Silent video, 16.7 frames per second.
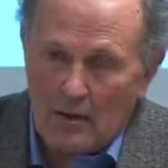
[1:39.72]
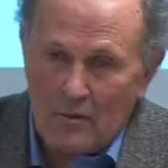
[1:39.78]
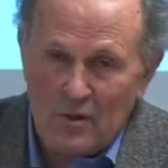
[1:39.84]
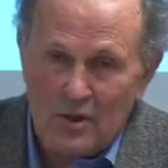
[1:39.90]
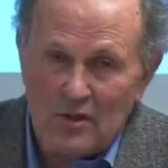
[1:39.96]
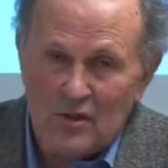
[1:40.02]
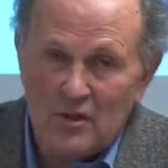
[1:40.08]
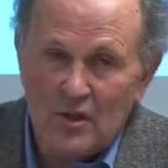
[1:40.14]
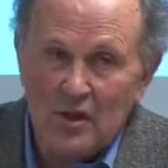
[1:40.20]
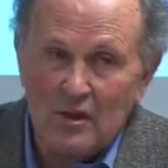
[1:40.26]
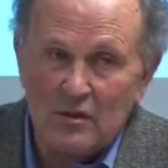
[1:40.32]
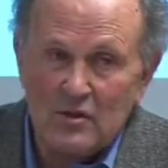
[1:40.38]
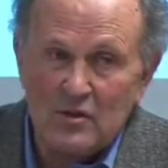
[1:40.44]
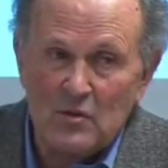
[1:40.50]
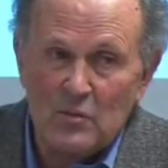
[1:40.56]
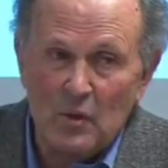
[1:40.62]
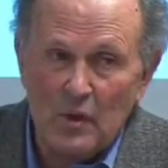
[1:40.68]
which
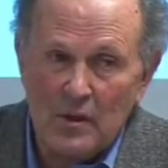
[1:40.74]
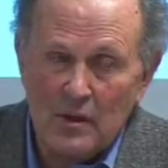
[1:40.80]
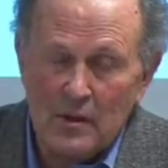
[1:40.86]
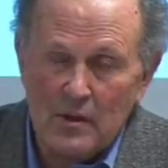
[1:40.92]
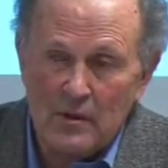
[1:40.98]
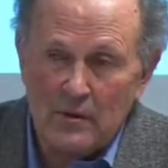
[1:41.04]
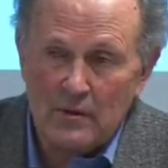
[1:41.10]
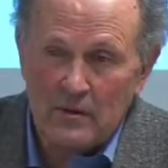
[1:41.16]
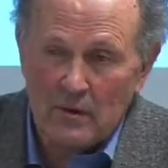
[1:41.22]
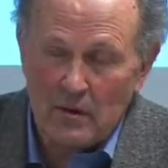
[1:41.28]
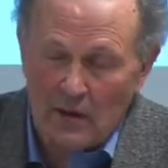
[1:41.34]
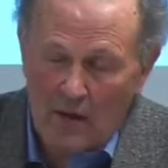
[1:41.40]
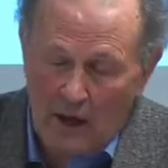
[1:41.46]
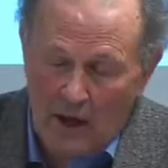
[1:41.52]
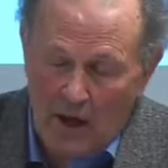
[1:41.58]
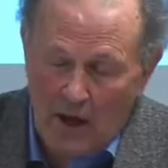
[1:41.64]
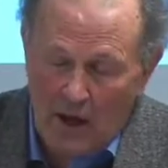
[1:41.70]
deals with
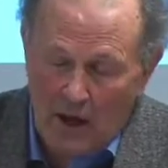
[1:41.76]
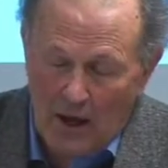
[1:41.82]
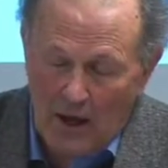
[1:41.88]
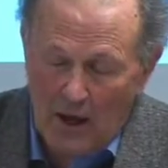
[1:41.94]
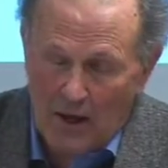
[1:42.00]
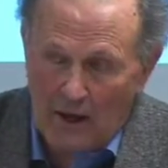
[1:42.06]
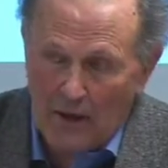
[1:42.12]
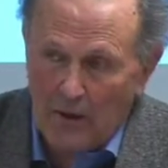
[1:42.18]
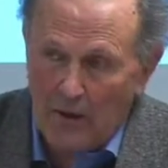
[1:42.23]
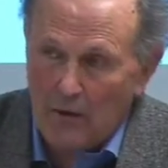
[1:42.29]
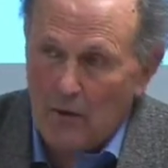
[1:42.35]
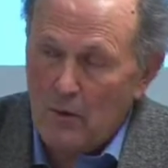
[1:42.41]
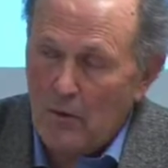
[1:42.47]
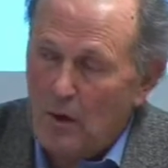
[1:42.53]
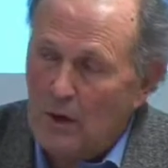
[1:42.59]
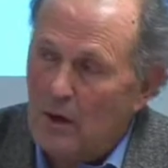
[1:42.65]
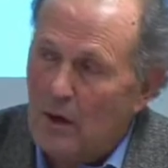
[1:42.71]

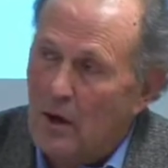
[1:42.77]
how